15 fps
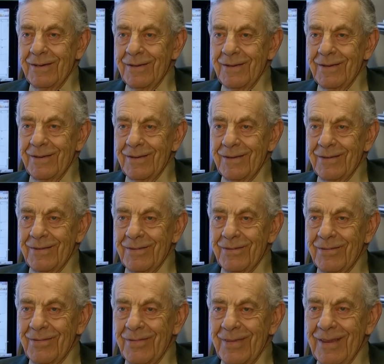at age
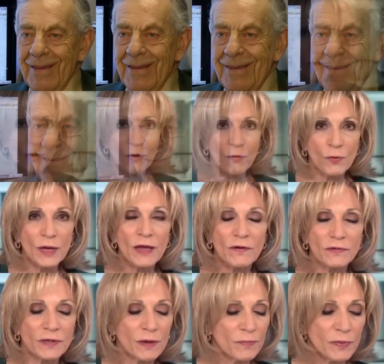eighty-four. We
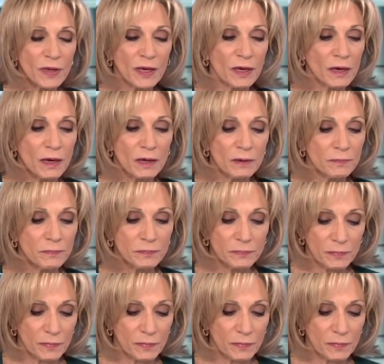have something, um,